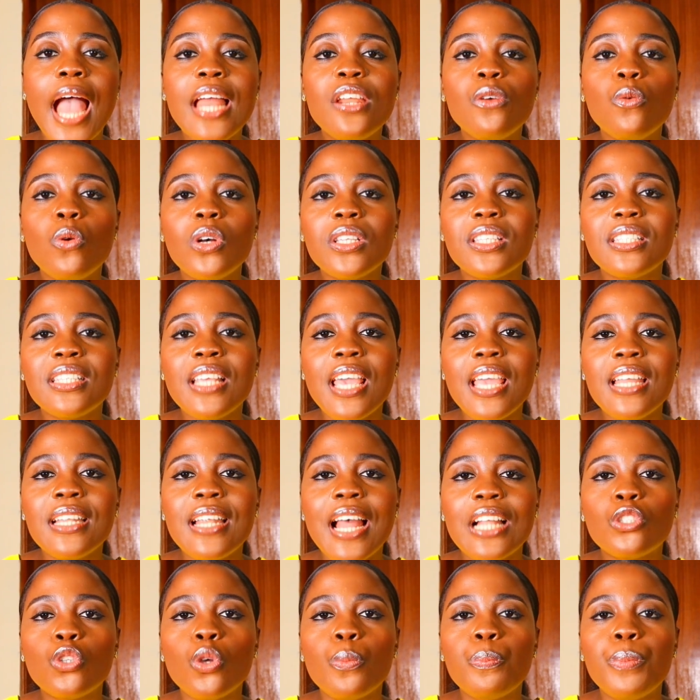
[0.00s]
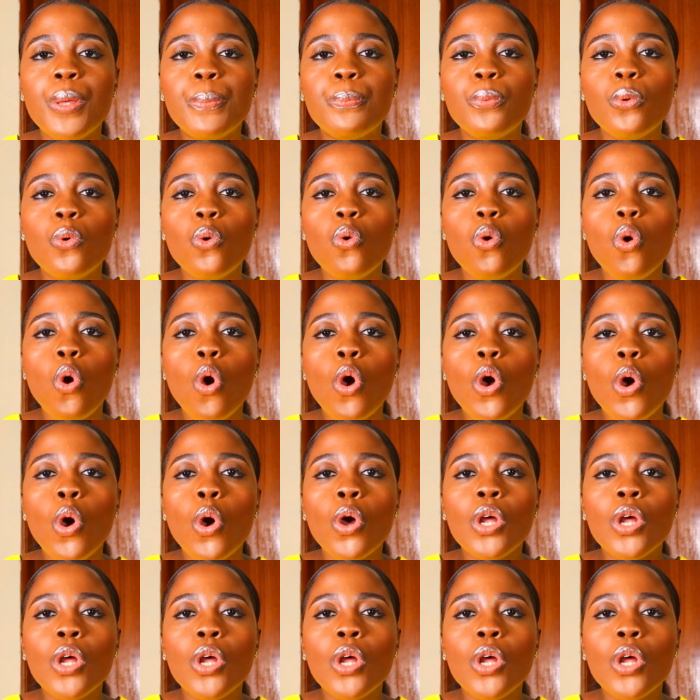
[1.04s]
and it was saying that some people,